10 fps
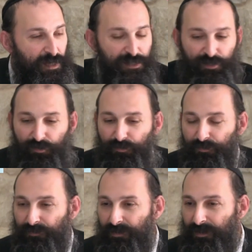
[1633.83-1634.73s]

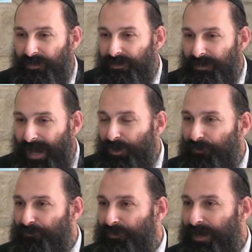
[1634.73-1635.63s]
So
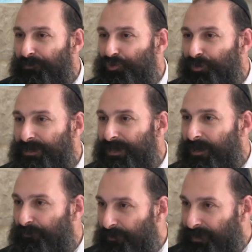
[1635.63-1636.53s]
Yaakov came to
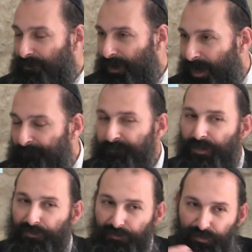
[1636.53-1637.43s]
Yitzchak
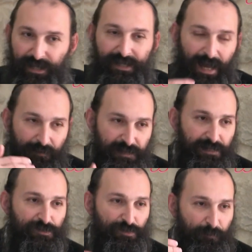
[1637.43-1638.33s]
bemirma. 3 times
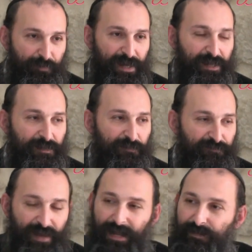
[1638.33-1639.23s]
it's repeating the
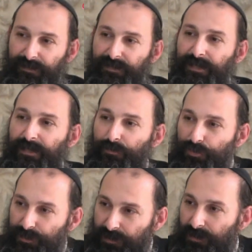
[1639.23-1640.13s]
fact that he
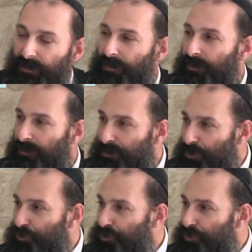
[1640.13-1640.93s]
was, so